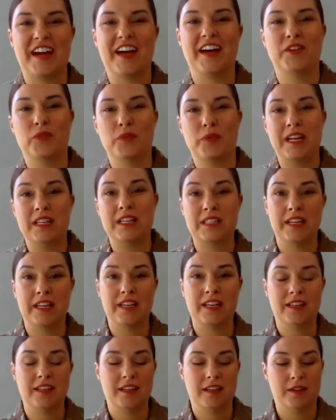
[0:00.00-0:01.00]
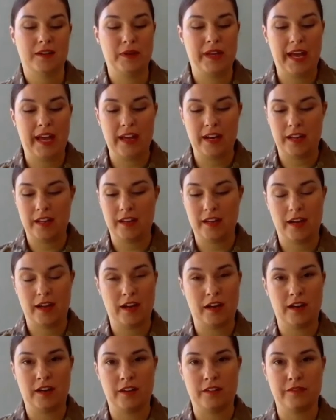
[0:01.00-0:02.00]
That we had
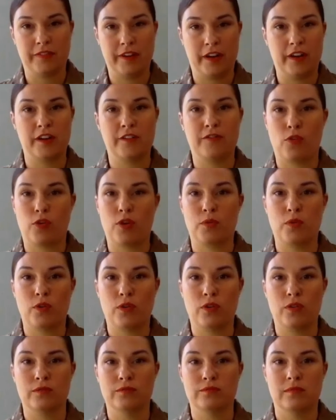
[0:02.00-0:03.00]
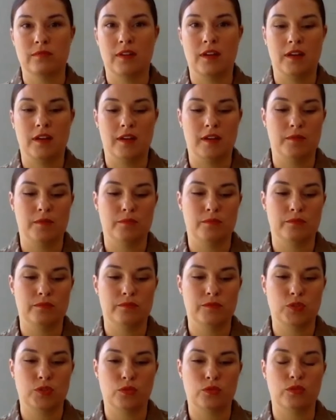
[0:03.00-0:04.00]
our very formal
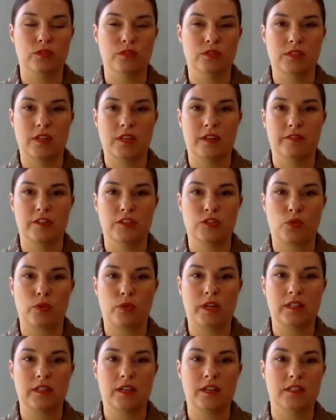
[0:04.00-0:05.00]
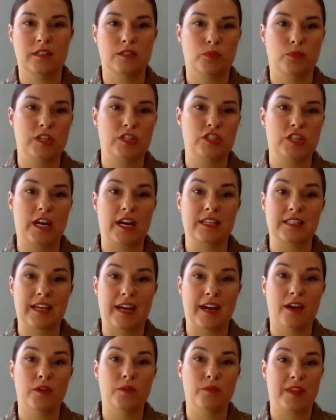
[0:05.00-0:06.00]
tools inventory list. We checked
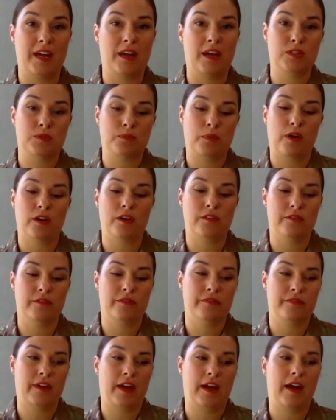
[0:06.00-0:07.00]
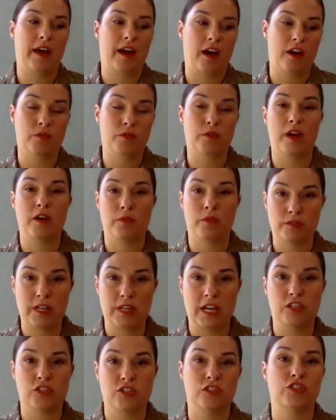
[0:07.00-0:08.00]
out, that was part of our
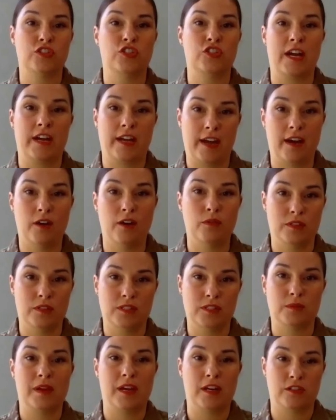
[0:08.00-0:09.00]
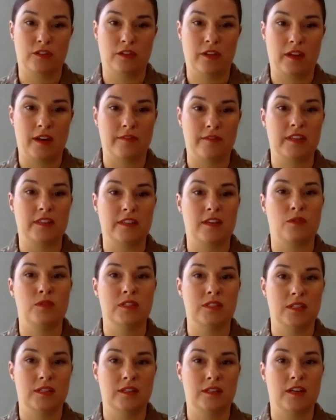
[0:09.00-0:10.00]
rotations checkout, was to make sure that everything
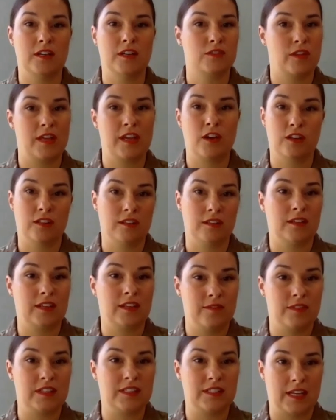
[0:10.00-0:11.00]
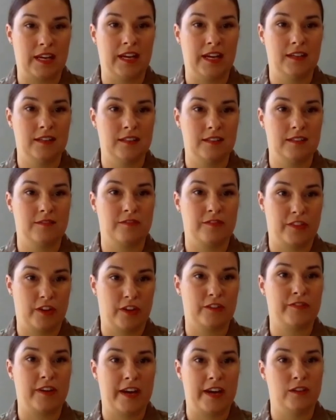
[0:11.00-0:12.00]
was in there so they couldn't leave the site for
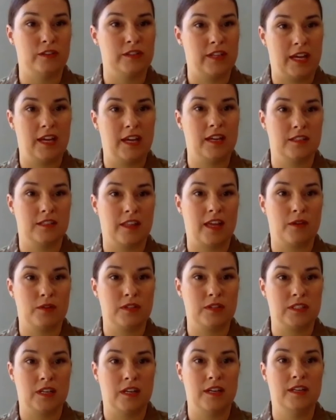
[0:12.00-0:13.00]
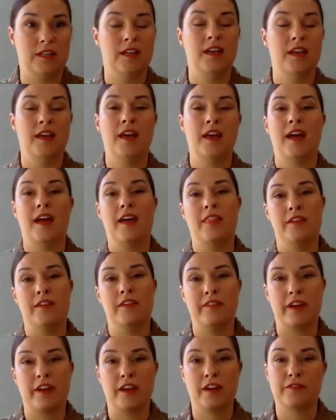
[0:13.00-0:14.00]
their final day until that was done. And the
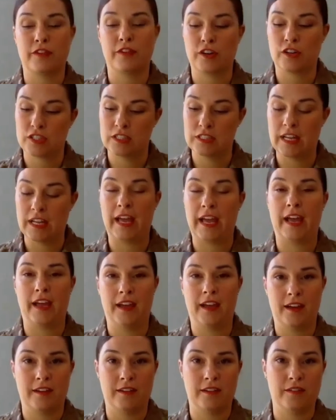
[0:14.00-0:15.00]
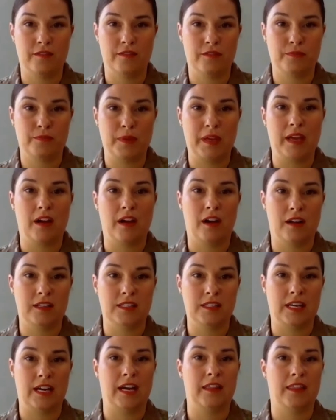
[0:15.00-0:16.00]
very first day of being on
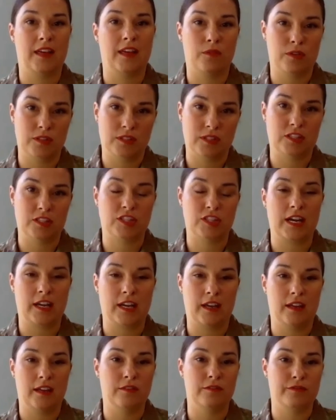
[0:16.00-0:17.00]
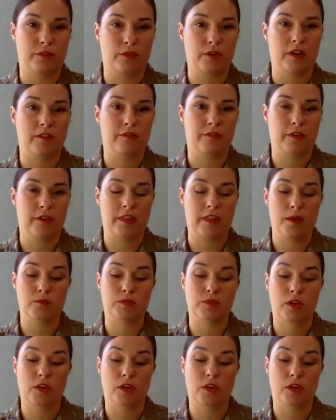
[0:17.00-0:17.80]
site, that was a check-in for them.